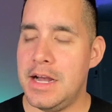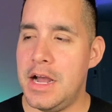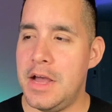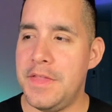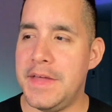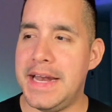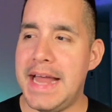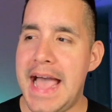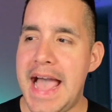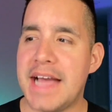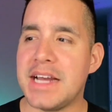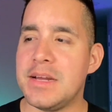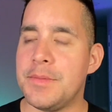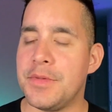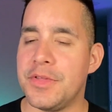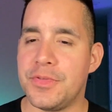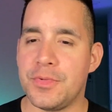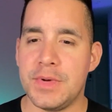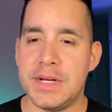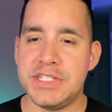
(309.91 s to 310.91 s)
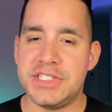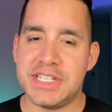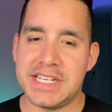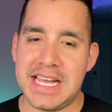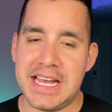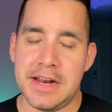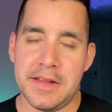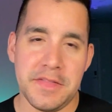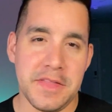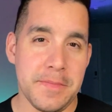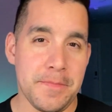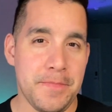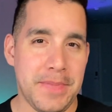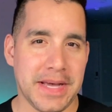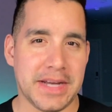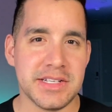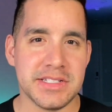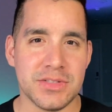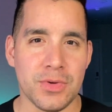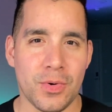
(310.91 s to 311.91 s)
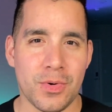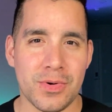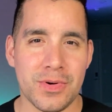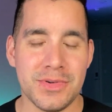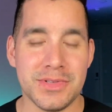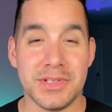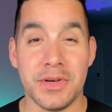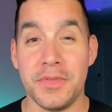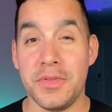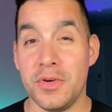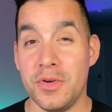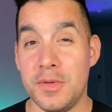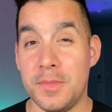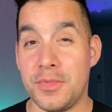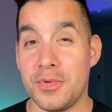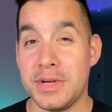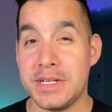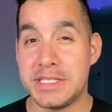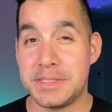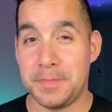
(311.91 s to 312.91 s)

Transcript: And then hack number three to get the biggest orders on the Uber Eats